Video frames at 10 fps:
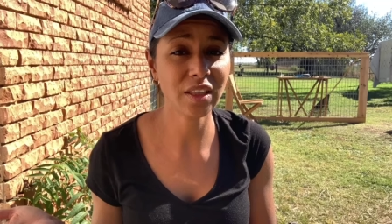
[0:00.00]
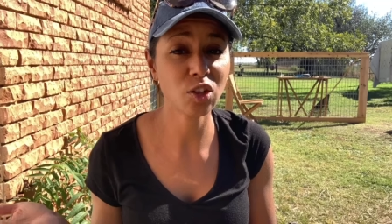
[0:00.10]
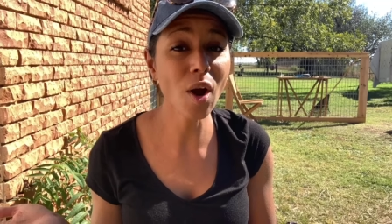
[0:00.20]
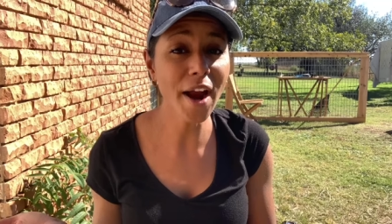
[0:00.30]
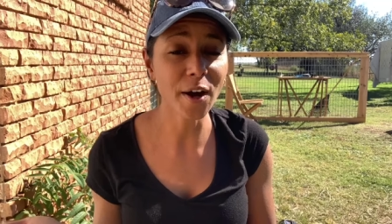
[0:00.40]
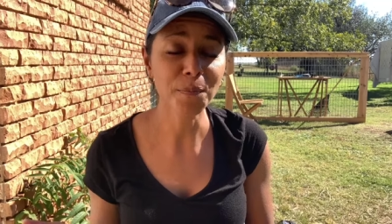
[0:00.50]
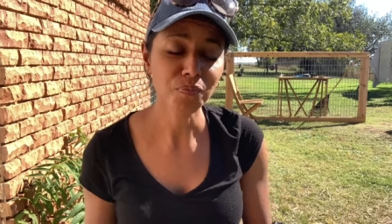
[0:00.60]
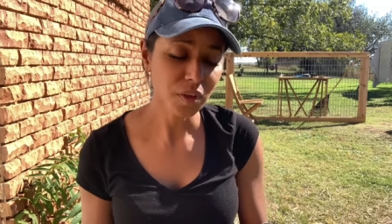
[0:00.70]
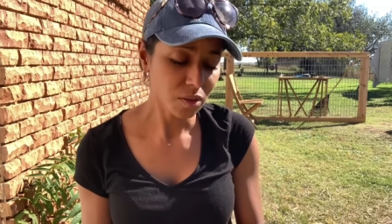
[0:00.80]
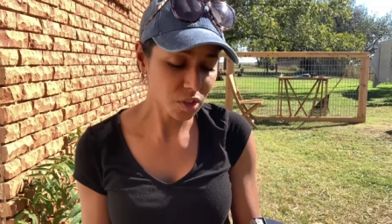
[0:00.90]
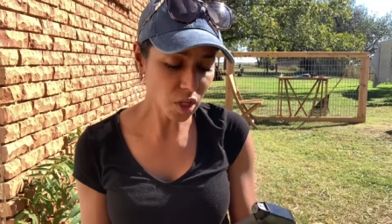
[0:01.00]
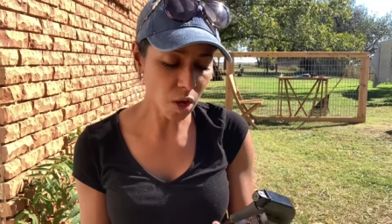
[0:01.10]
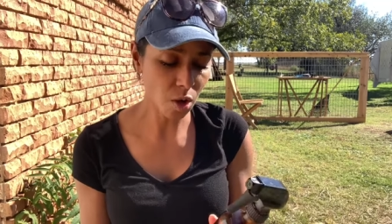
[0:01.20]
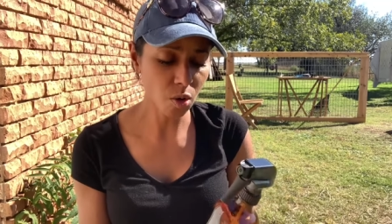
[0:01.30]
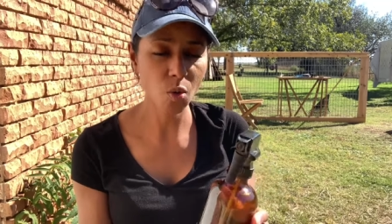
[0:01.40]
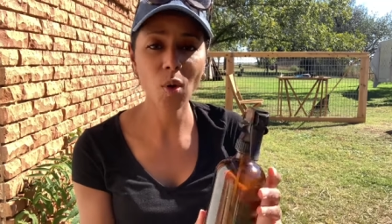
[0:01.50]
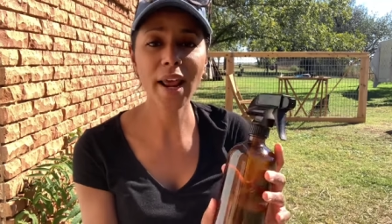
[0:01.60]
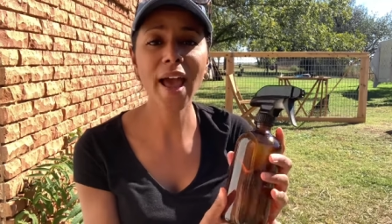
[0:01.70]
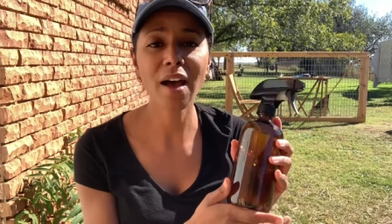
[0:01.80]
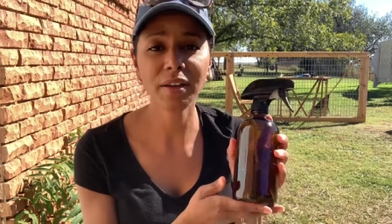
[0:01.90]
the dryer. So what
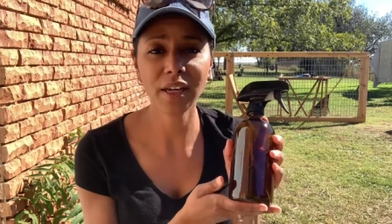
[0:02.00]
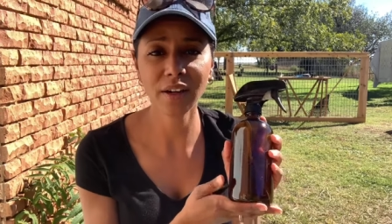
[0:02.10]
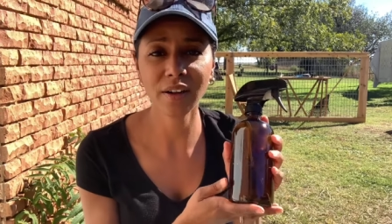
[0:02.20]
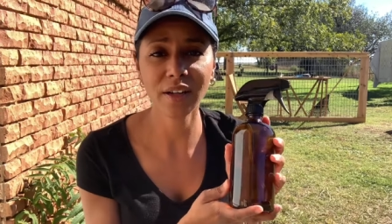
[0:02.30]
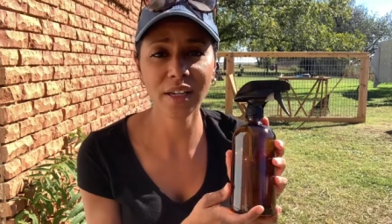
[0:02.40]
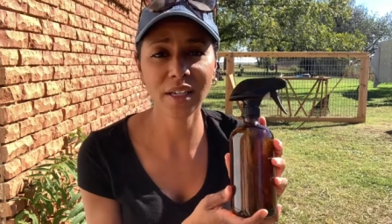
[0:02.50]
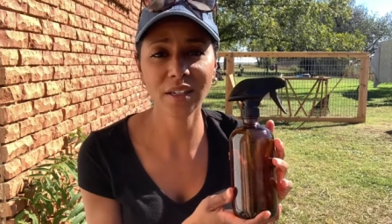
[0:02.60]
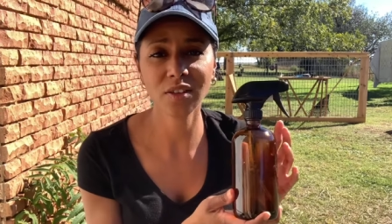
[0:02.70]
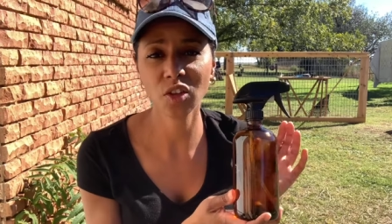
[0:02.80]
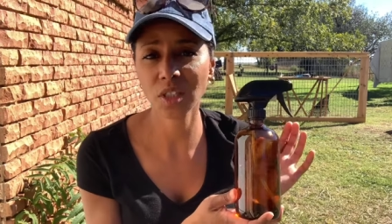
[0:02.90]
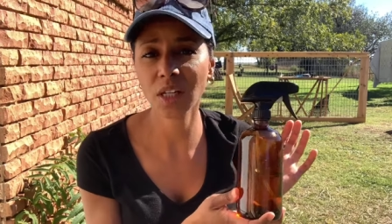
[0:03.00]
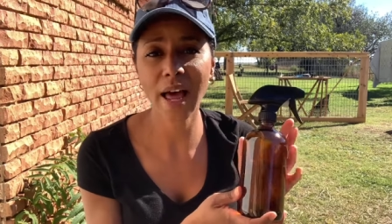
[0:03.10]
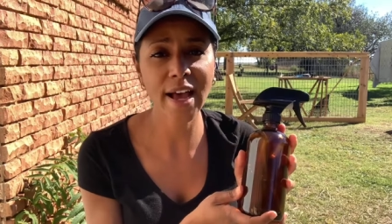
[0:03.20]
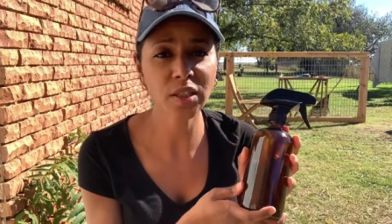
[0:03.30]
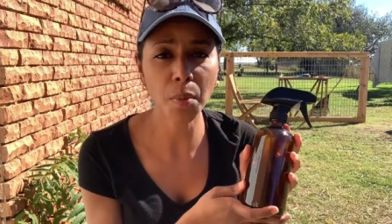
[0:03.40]
I have here is just a glass